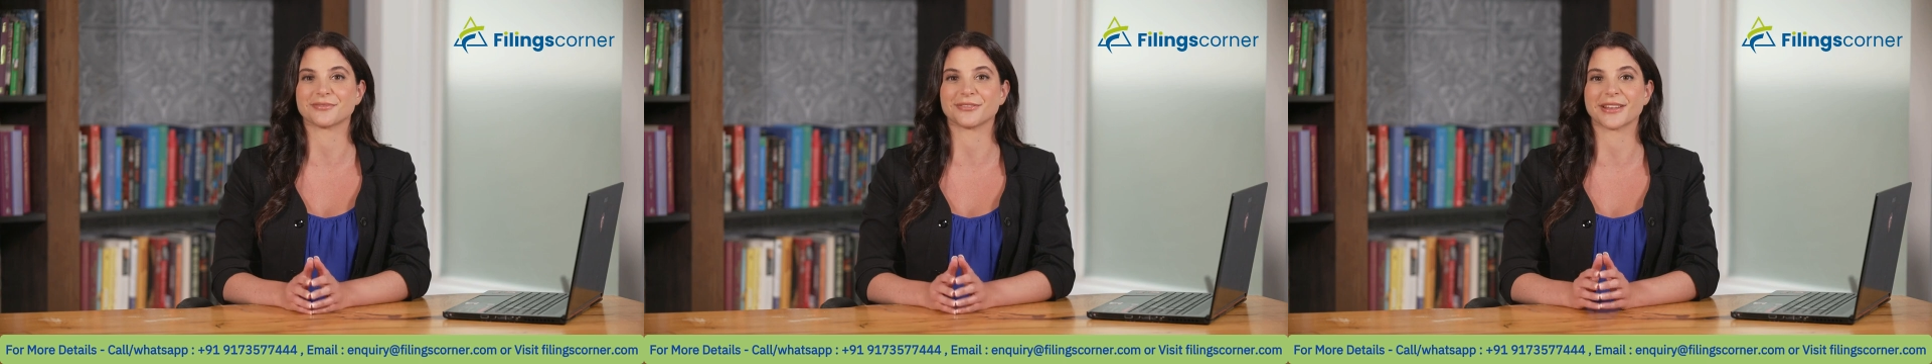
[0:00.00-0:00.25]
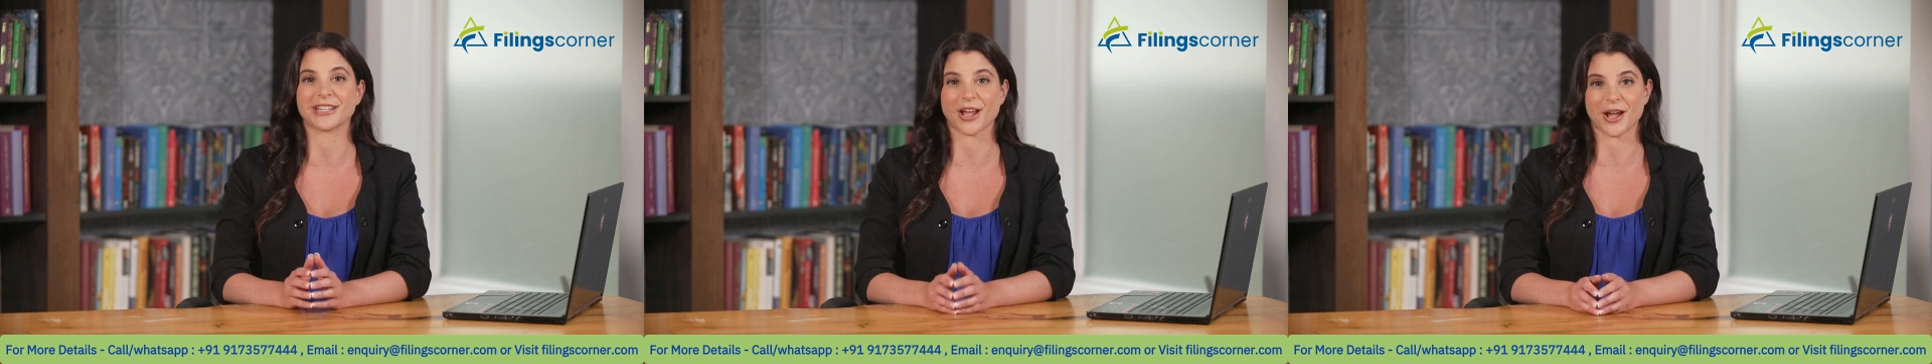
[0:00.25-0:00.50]

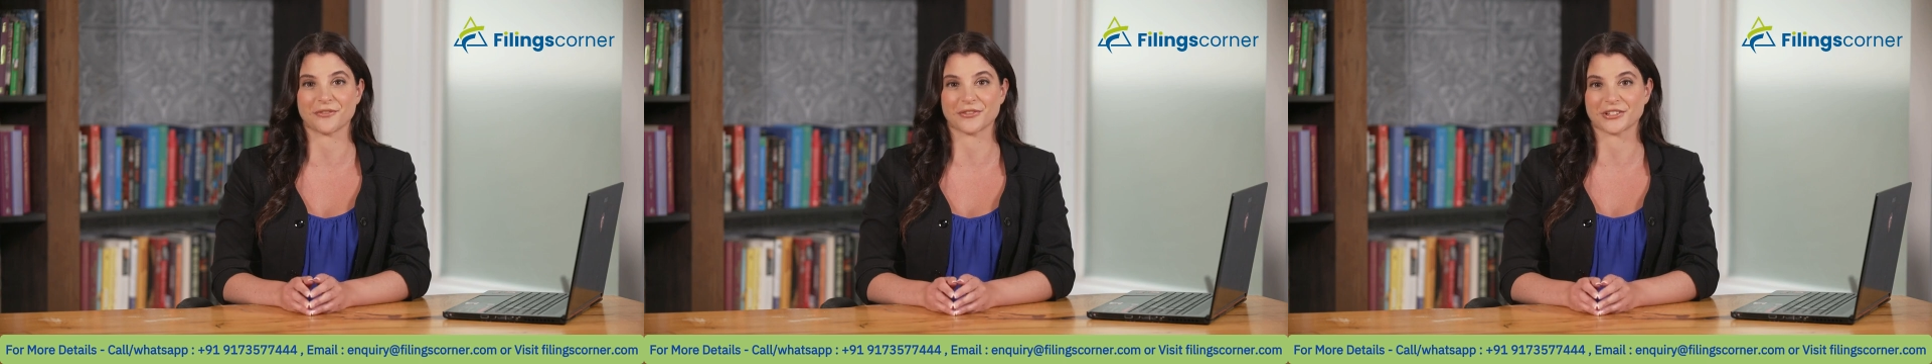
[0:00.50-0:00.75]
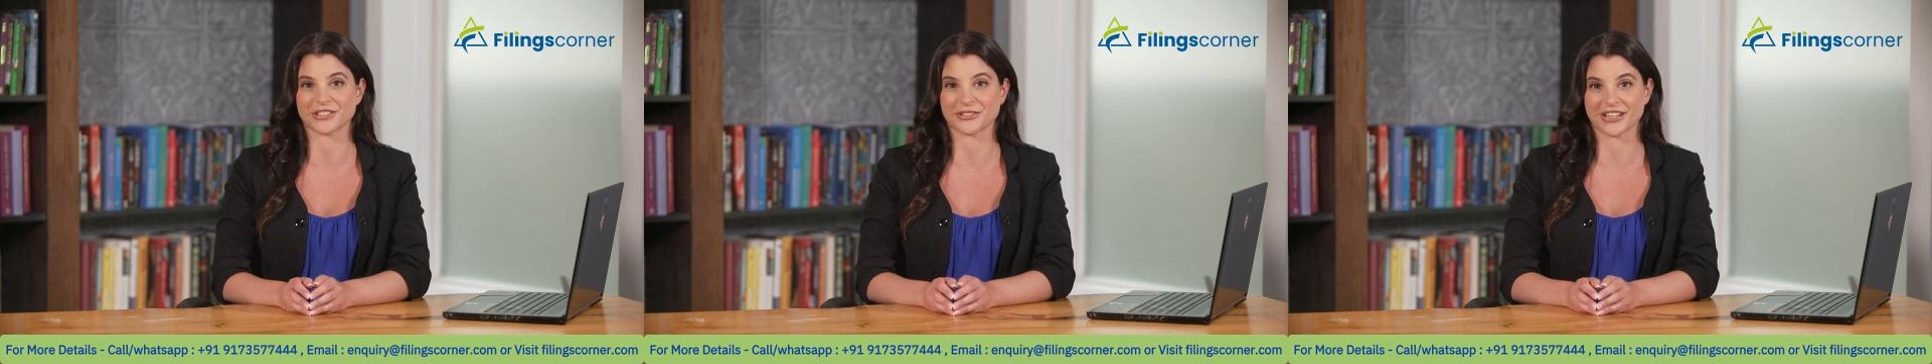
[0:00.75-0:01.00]
it
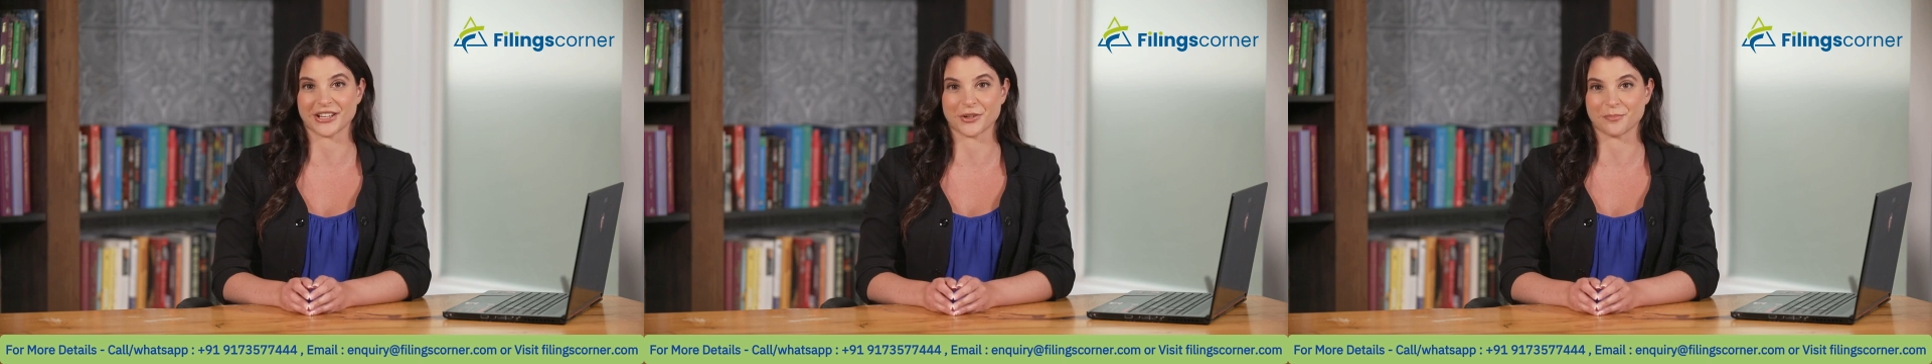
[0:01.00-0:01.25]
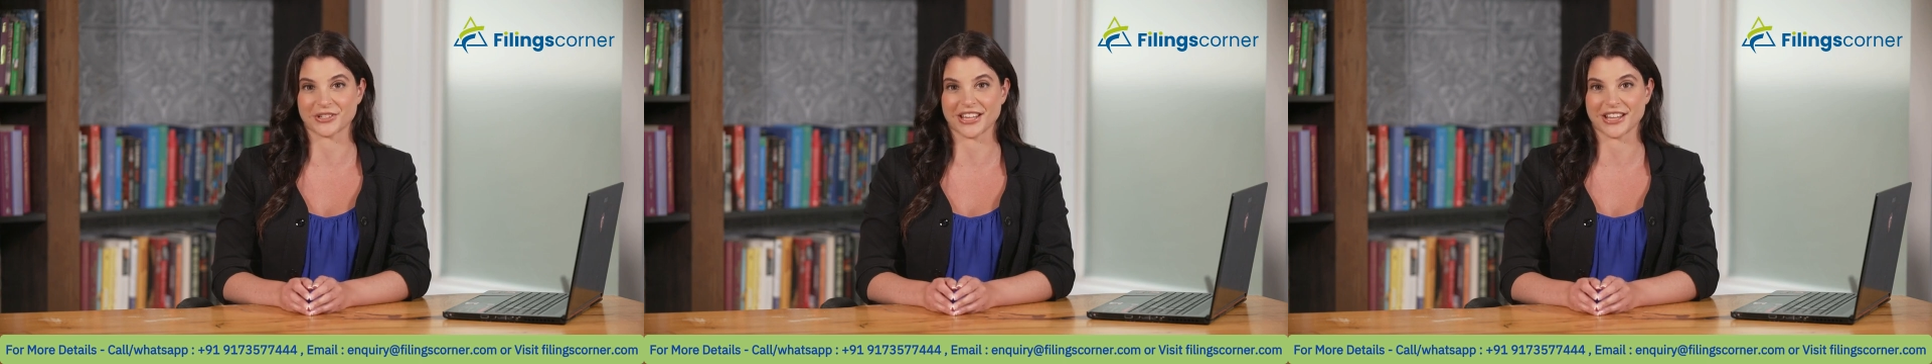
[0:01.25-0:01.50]
offers legal
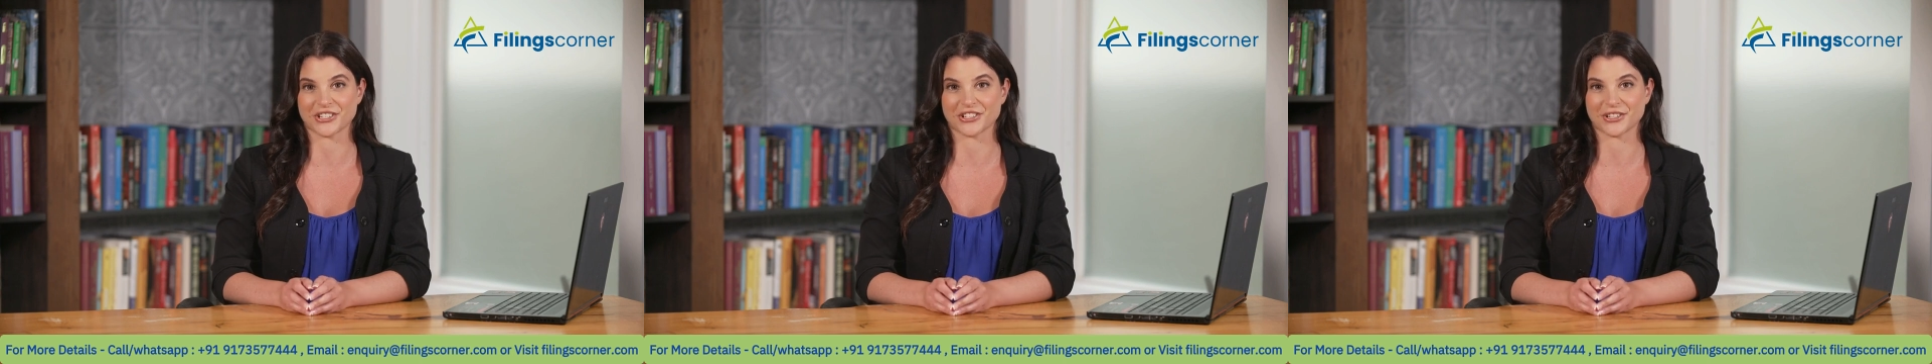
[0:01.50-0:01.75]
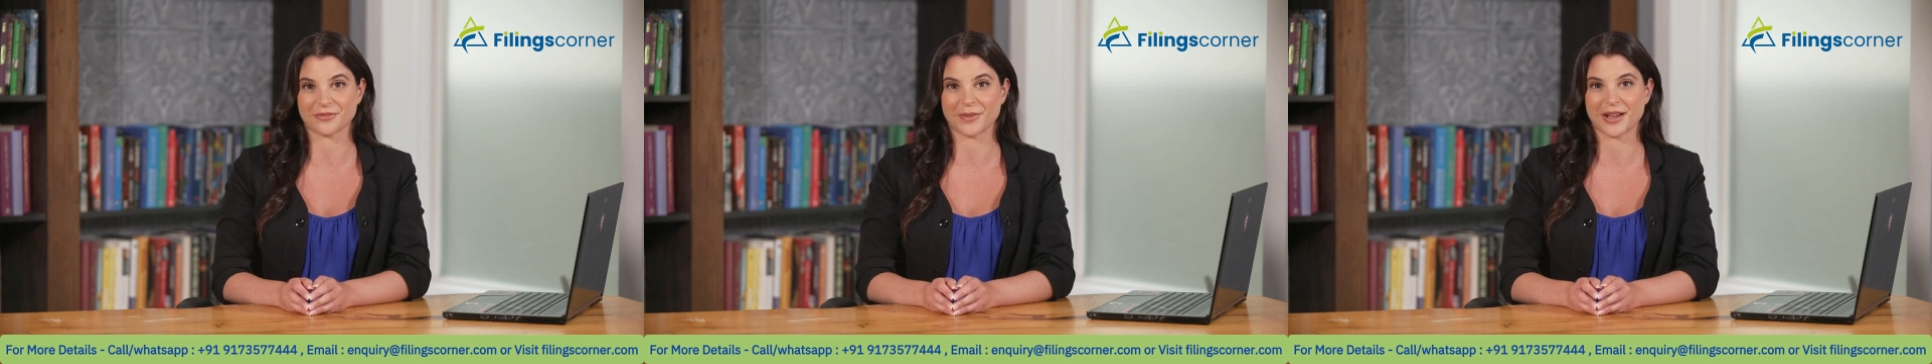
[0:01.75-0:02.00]

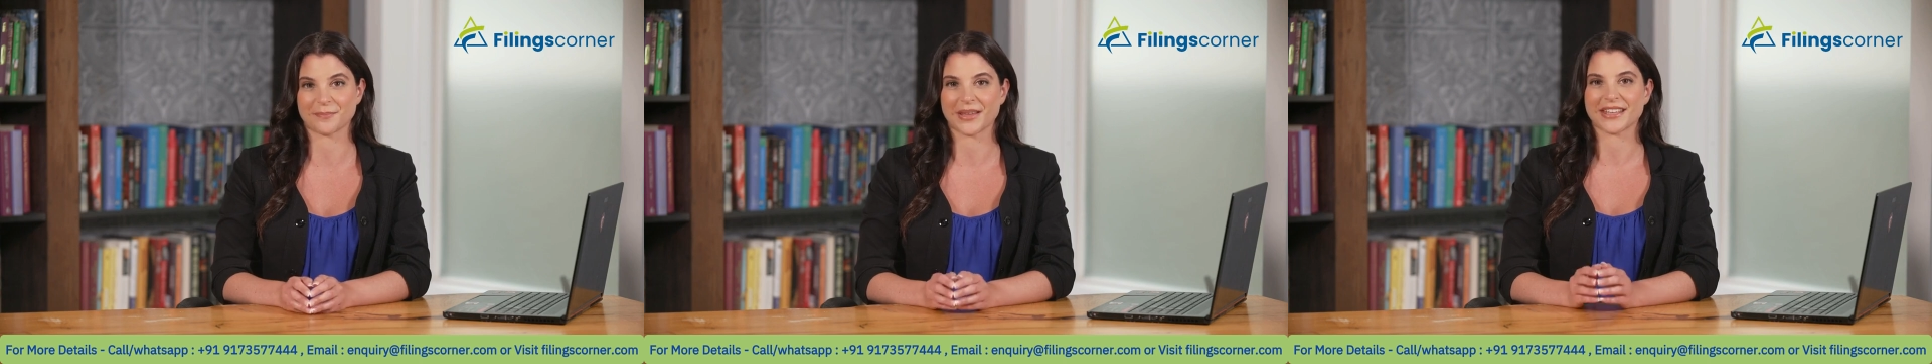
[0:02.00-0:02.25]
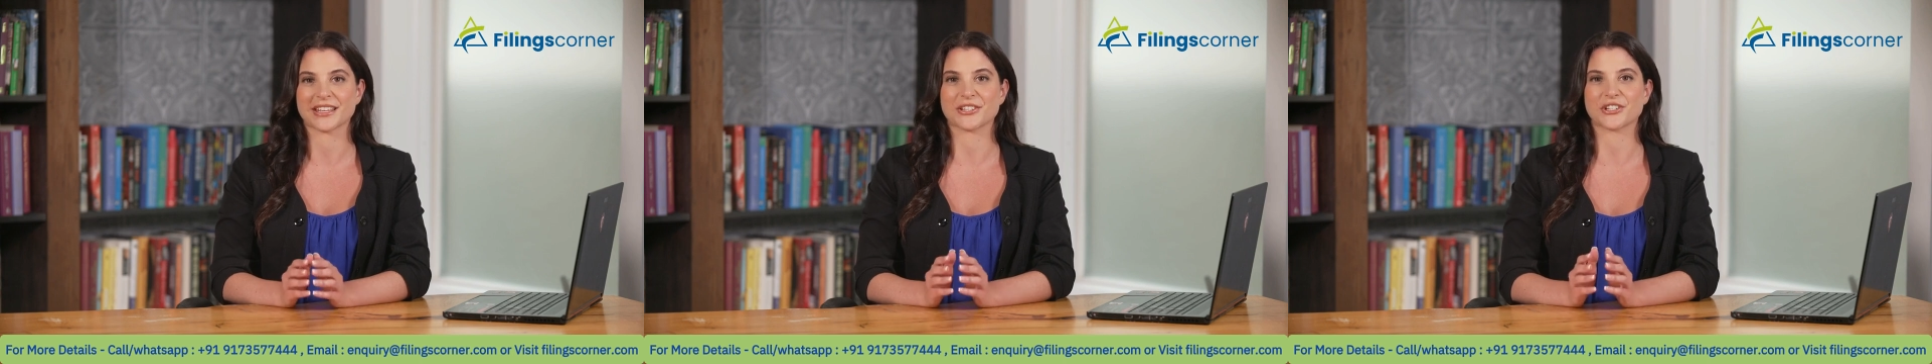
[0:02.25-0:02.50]
protection by
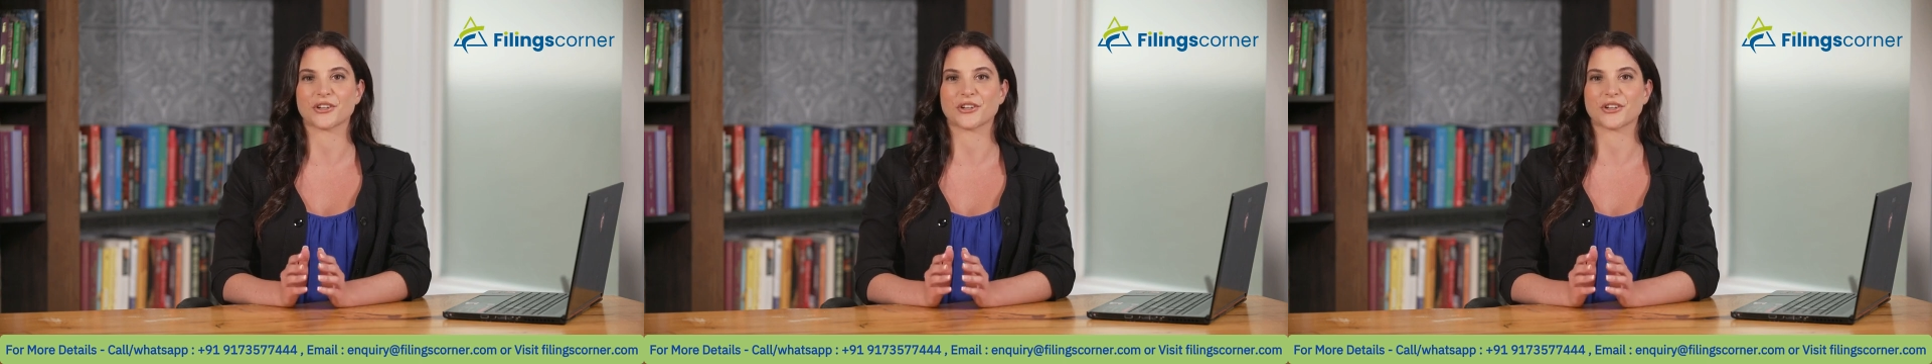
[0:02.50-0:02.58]
making